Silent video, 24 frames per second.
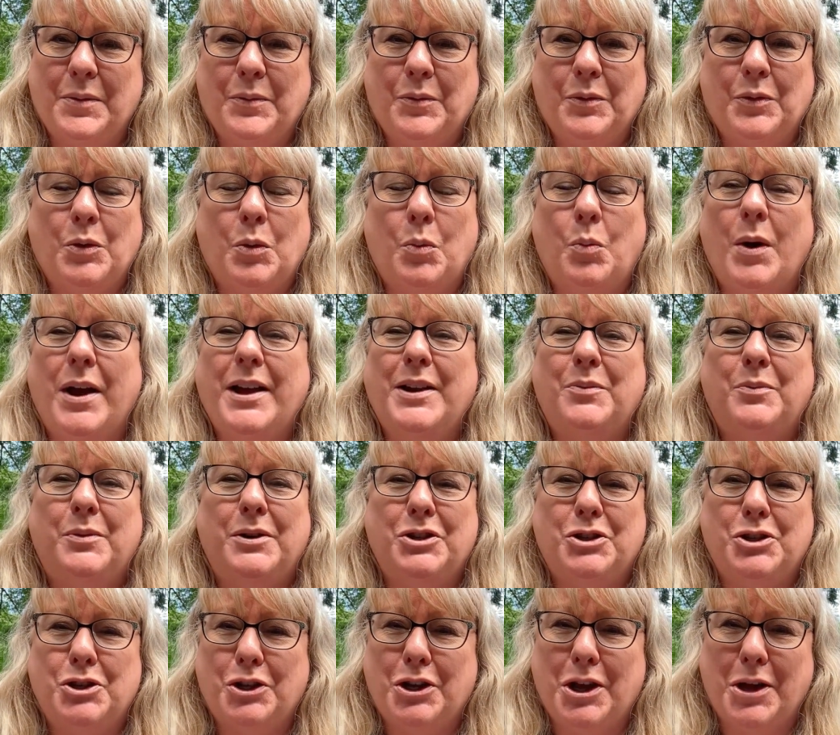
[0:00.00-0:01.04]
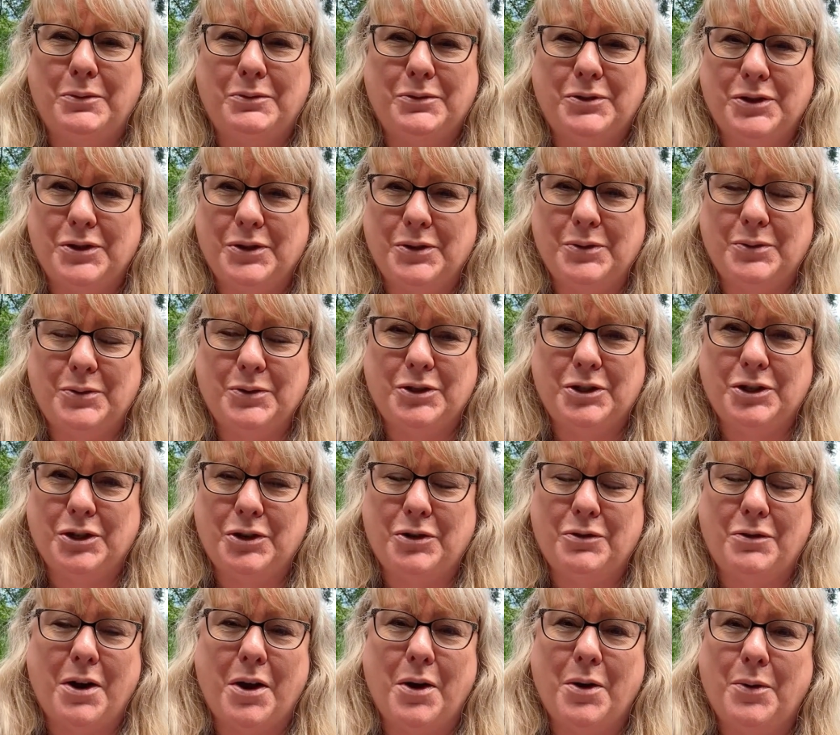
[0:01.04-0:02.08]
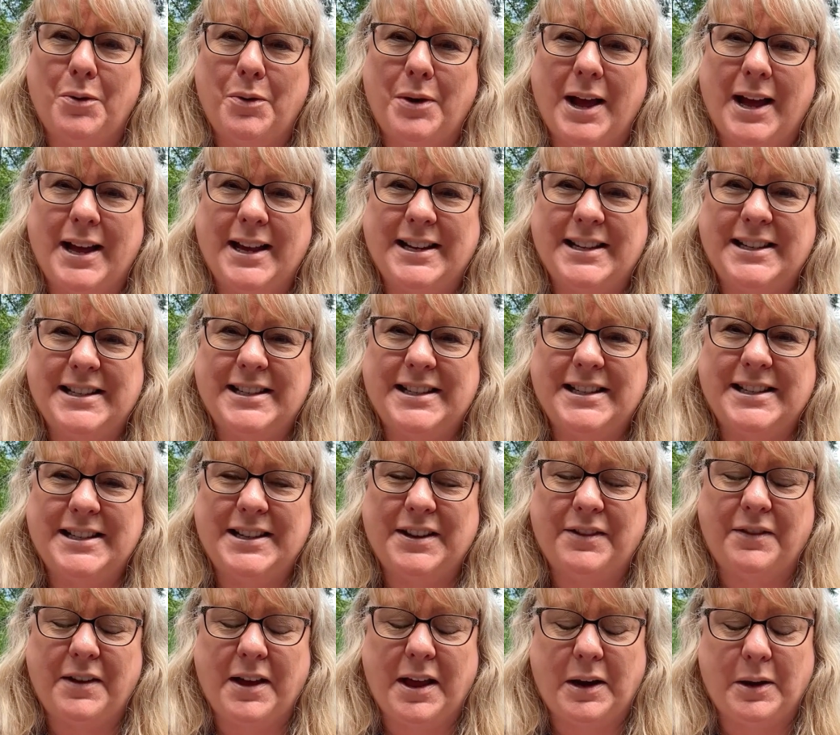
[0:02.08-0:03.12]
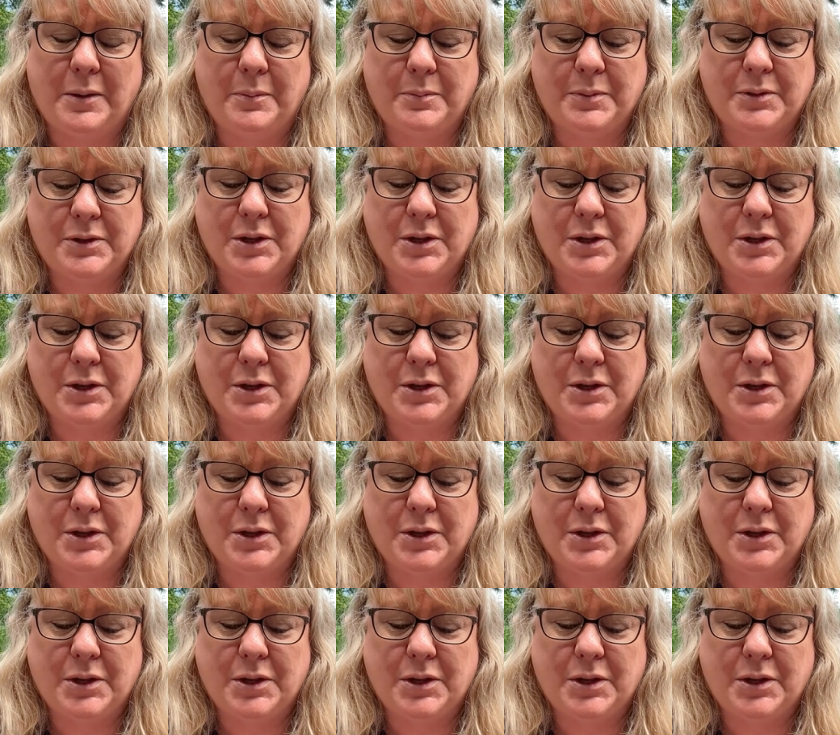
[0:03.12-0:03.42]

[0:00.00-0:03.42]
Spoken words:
the way in which you're going to grow and develop.